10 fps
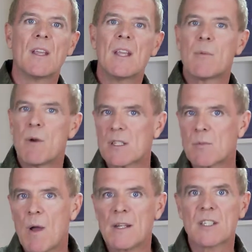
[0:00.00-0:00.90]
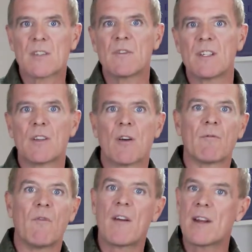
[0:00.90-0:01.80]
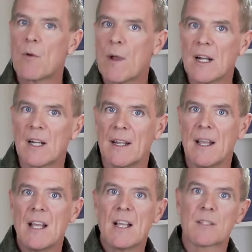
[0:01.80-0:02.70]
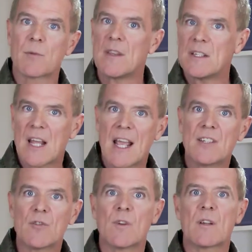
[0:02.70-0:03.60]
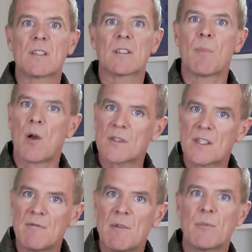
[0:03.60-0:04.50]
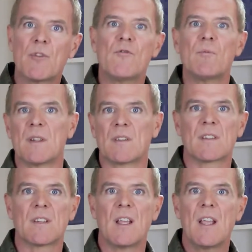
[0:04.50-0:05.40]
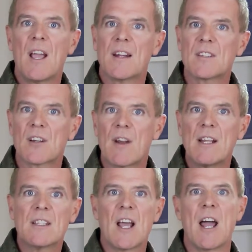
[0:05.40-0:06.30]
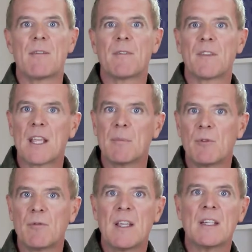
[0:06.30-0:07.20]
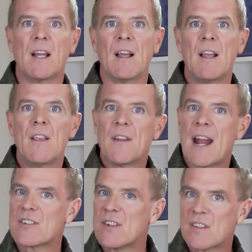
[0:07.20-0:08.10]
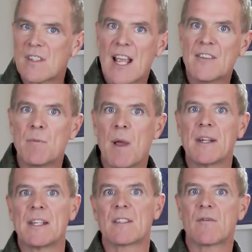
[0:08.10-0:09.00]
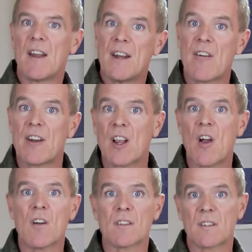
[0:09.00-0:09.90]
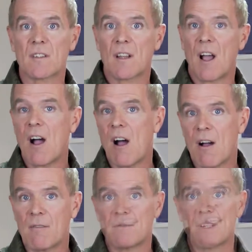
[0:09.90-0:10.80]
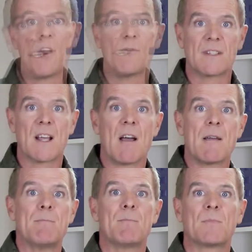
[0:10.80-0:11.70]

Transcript: It works wonders for your dog very quickly, as within days you'll notice positive improvements. And it's a great diet for the kibble feeder that actually saves money as veterinarian costs are halved over time.